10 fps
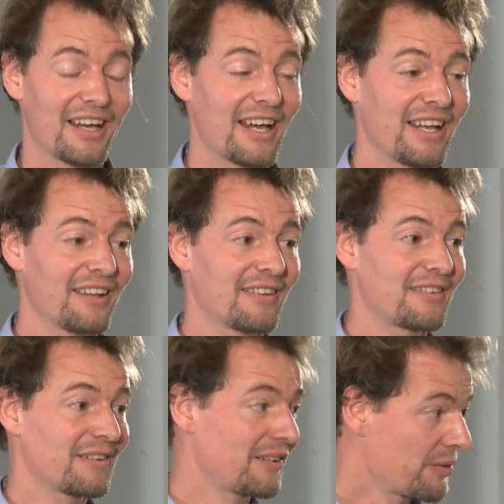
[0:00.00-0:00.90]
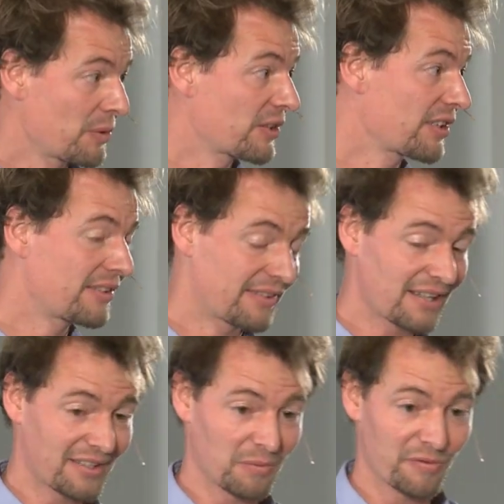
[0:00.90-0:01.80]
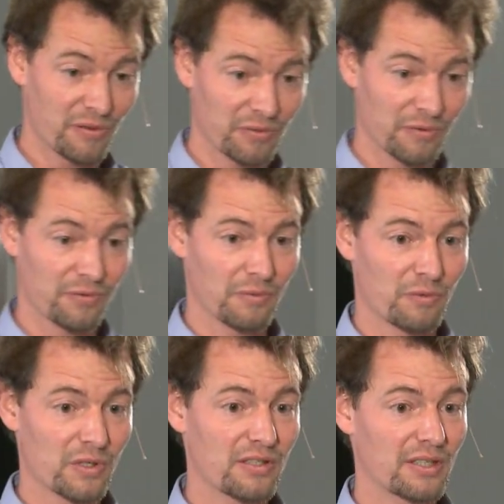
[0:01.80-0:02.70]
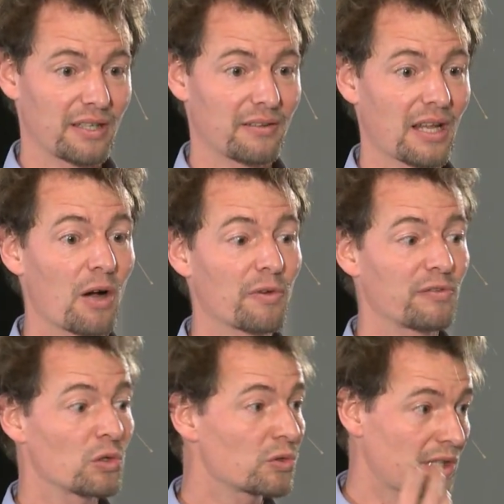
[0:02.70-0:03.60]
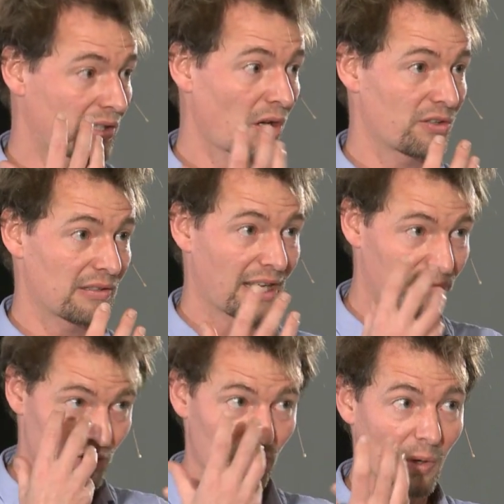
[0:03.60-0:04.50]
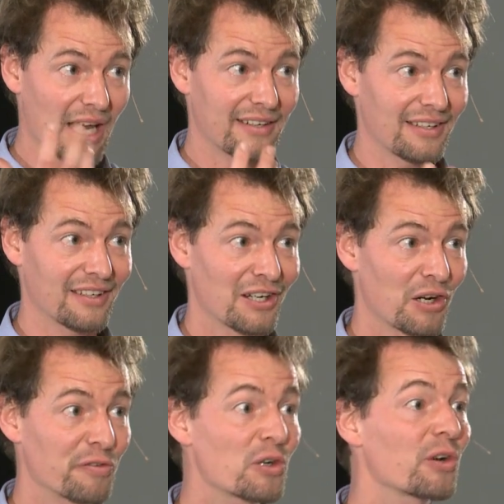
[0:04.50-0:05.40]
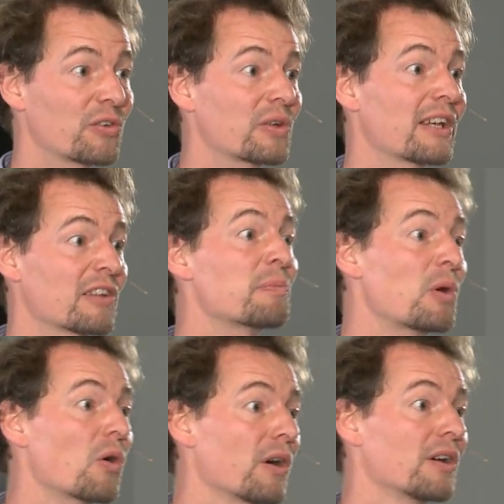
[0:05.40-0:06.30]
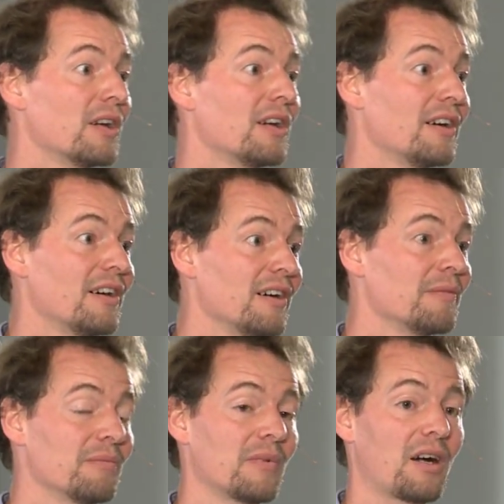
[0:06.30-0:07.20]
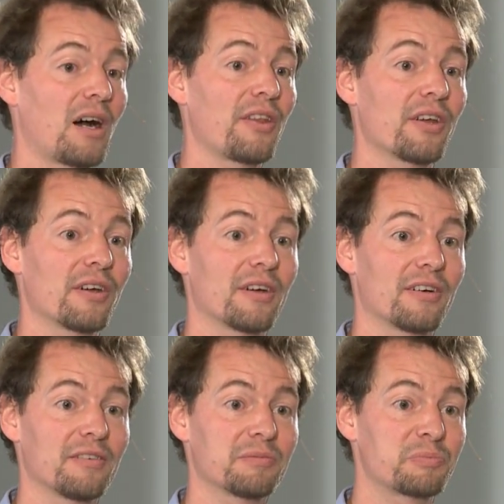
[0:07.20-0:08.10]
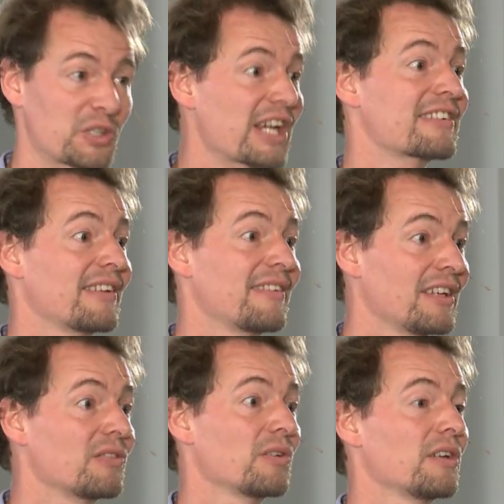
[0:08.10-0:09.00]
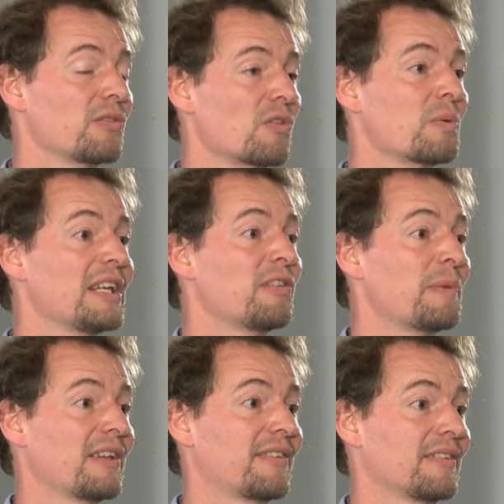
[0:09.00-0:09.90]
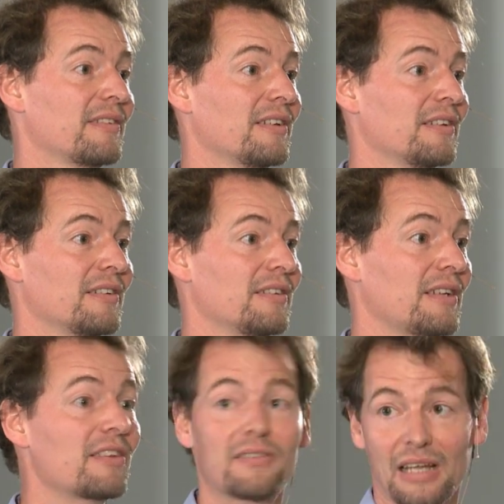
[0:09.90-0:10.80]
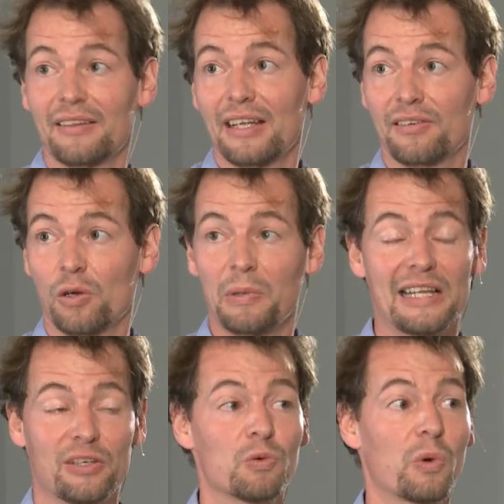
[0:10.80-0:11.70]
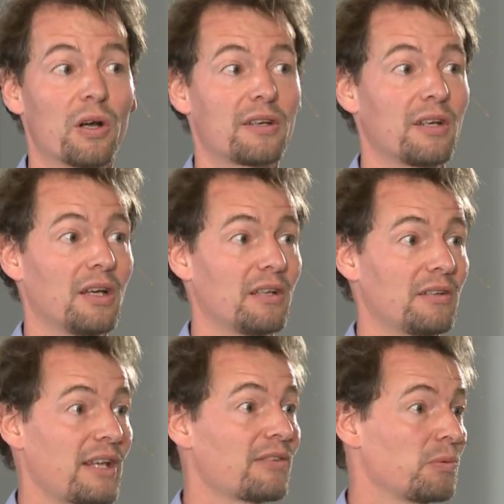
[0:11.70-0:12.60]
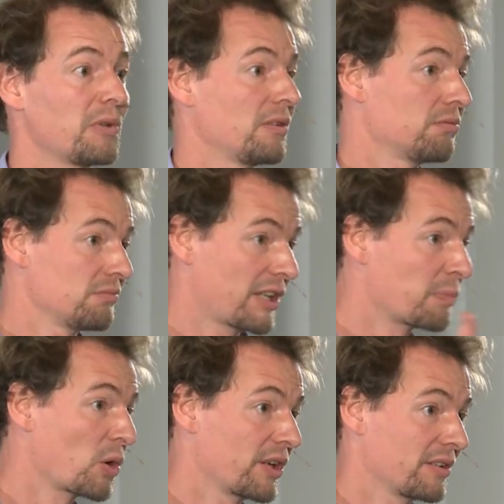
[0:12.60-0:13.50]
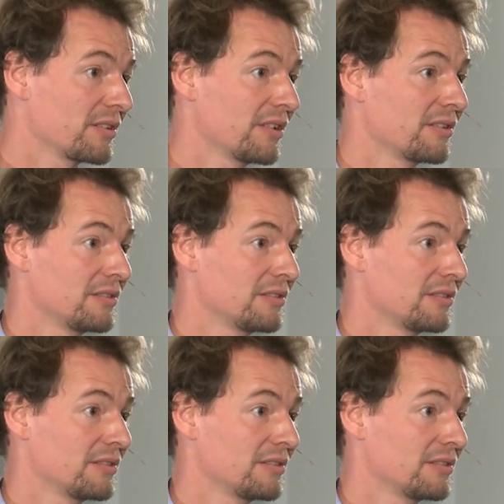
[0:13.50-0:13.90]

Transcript: And we were just discussing before with, with, Richard that now with new technologies like virtual reality, of course, you can explore um, other um, projections into, into 3D space. Yeah. That's, that, that's a completely new world that has to be explored. Yeah.